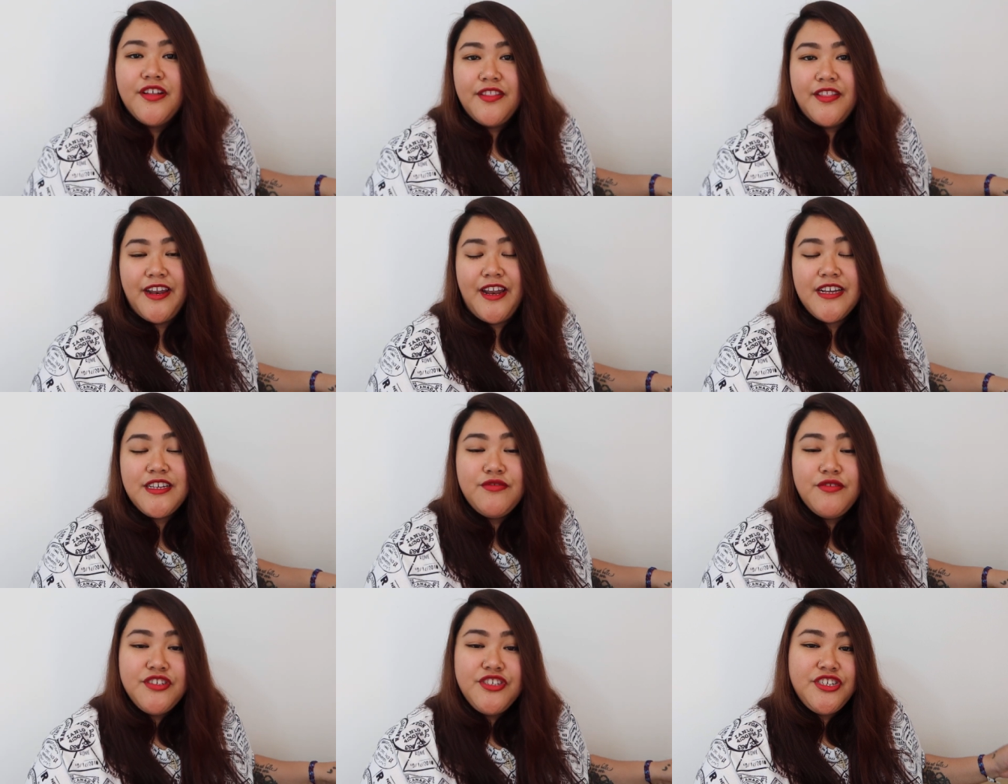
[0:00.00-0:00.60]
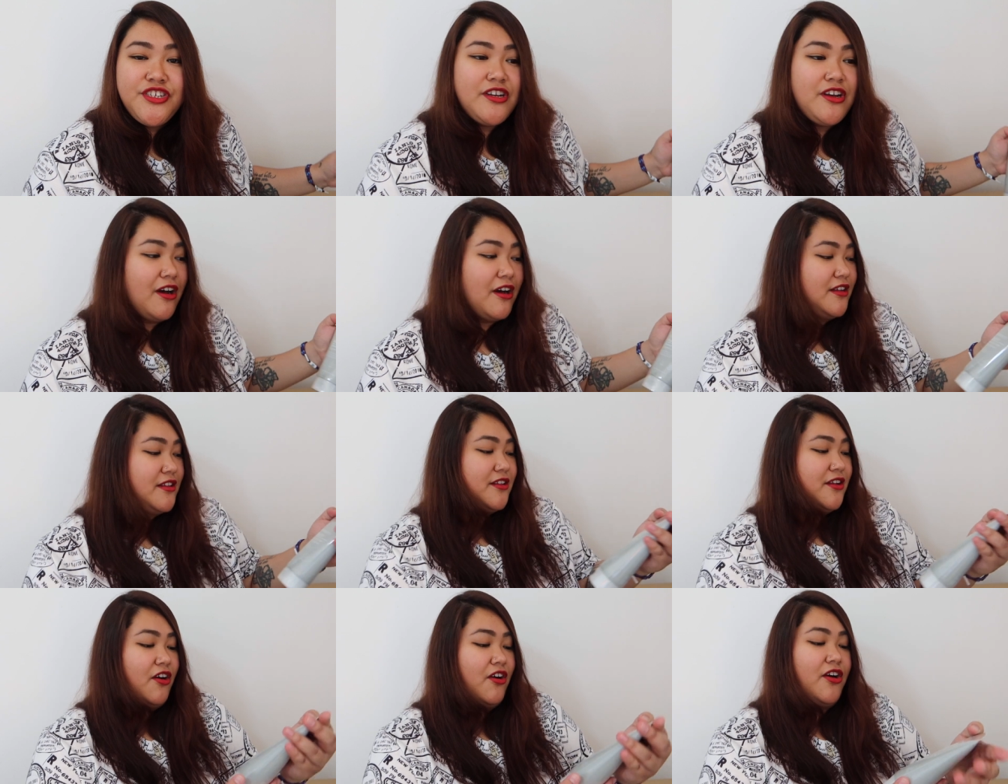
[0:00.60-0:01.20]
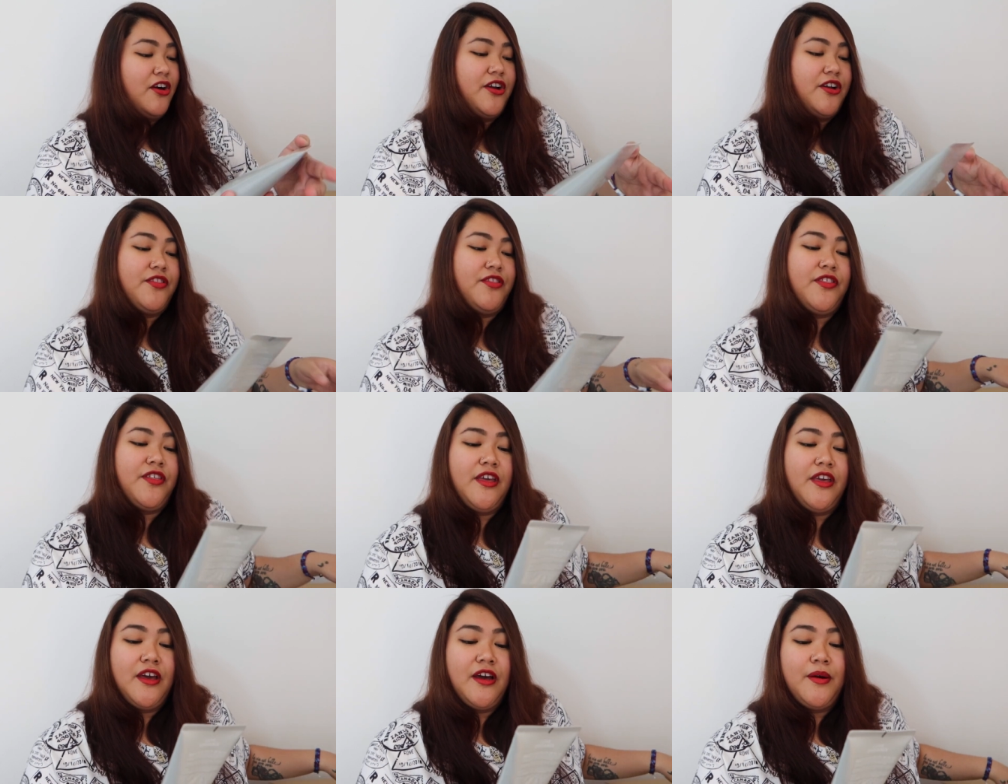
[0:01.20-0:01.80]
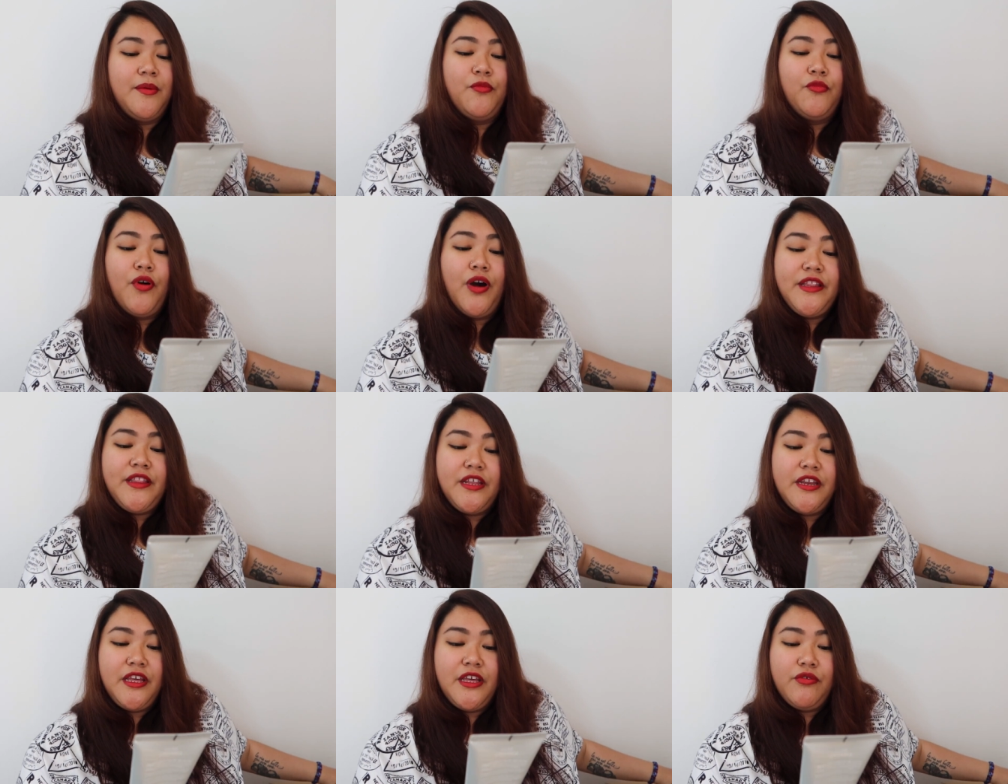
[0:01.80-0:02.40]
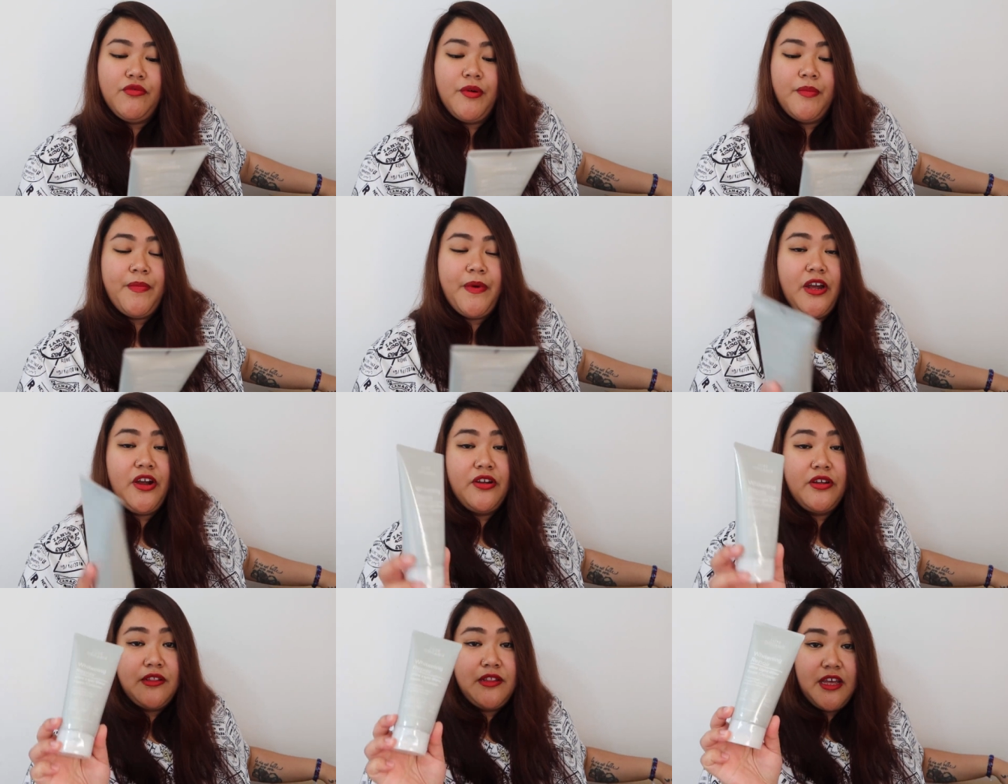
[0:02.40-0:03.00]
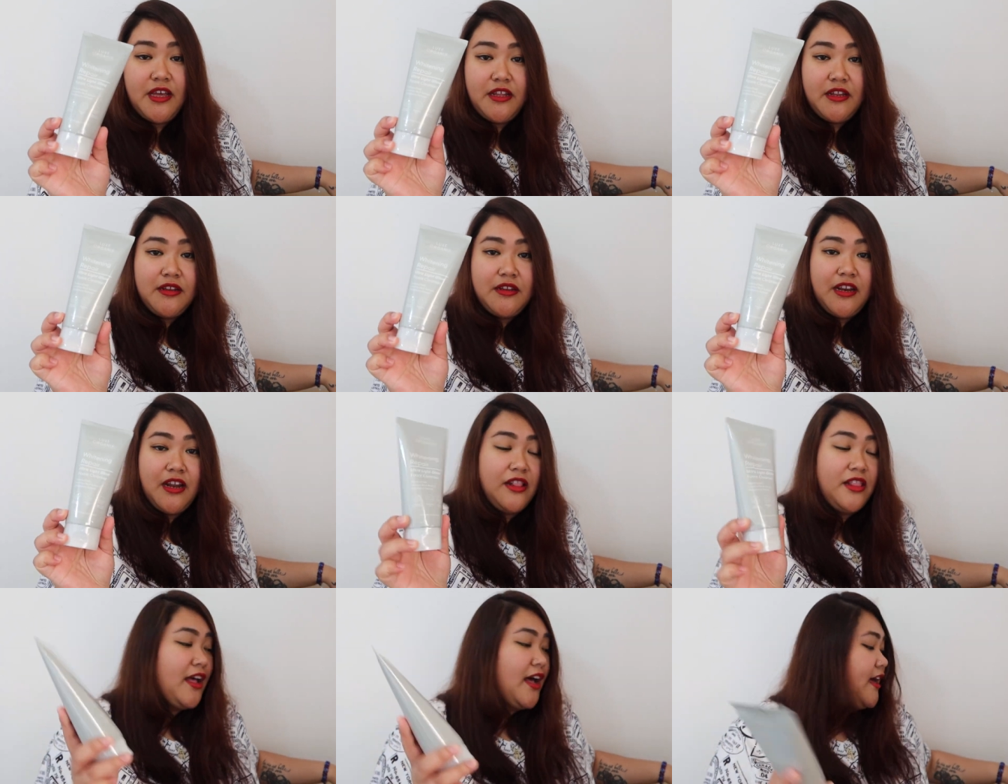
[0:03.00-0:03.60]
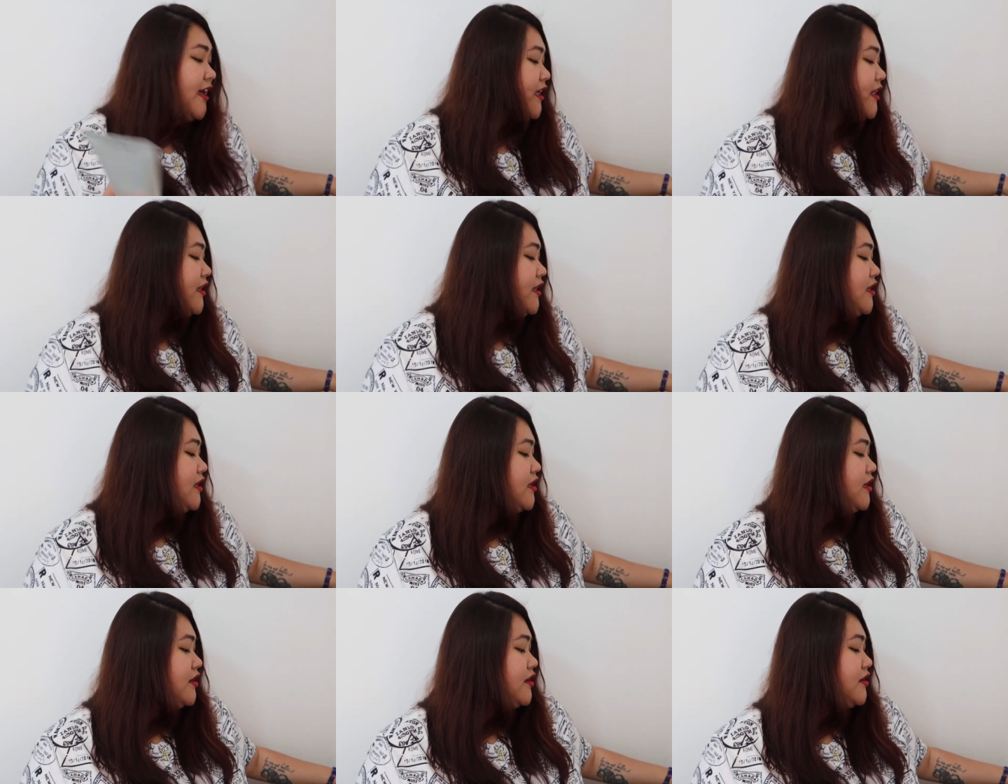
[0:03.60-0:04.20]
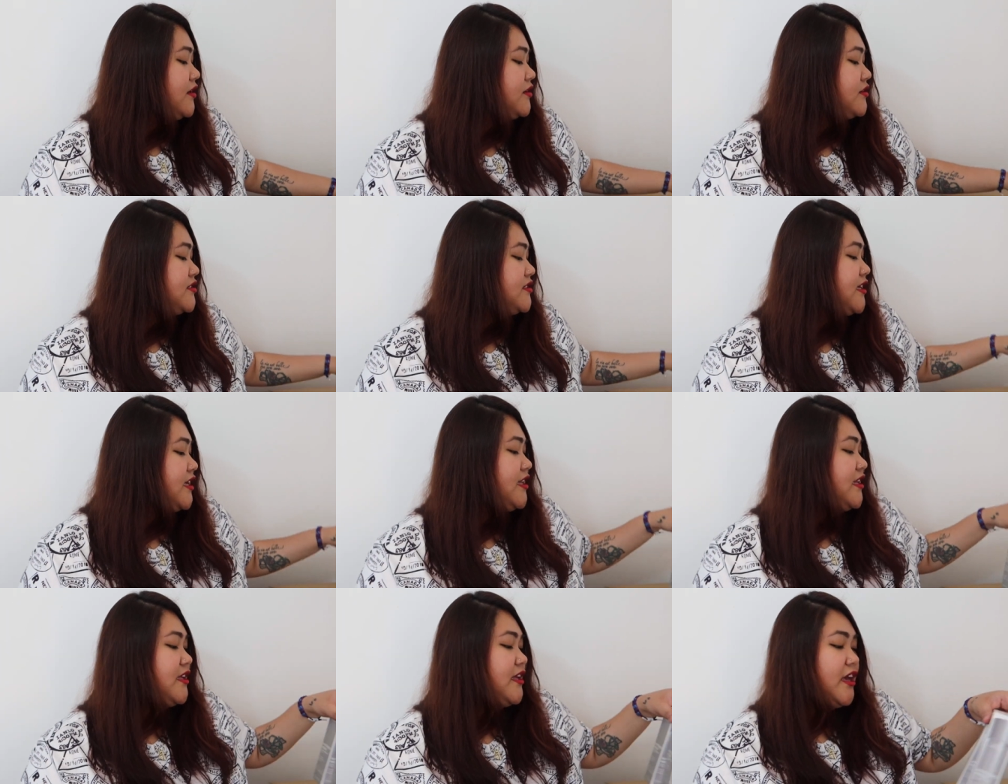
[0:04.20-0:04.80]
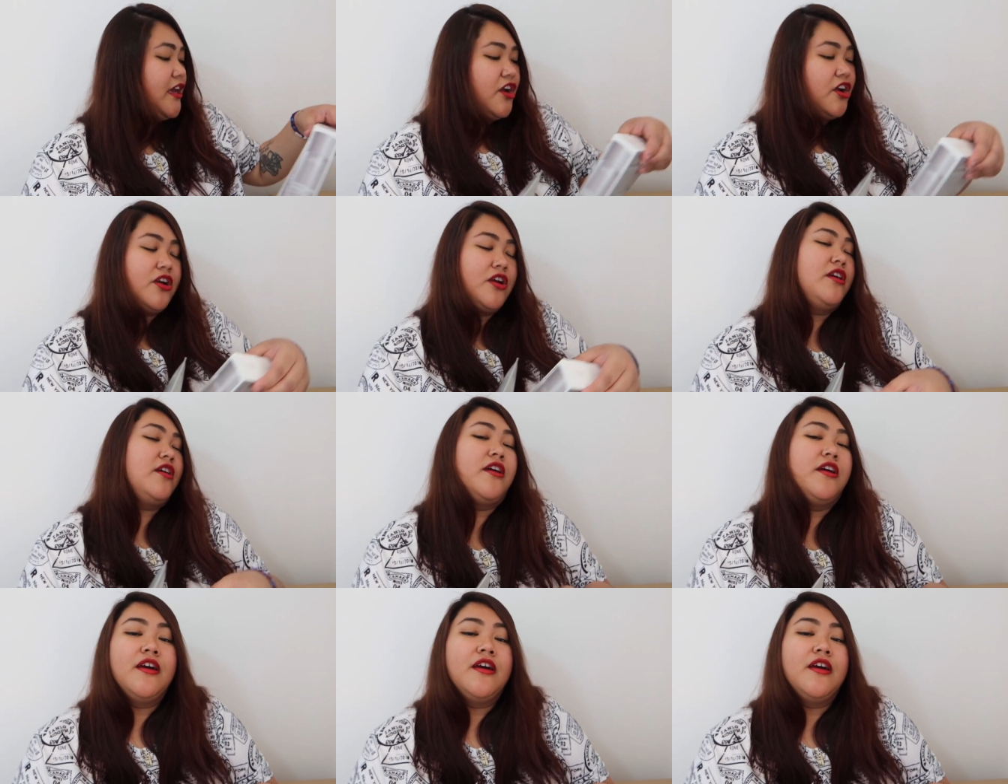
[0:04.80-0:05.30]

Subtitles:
The next one she got are the whitening repair din na line ng skincare.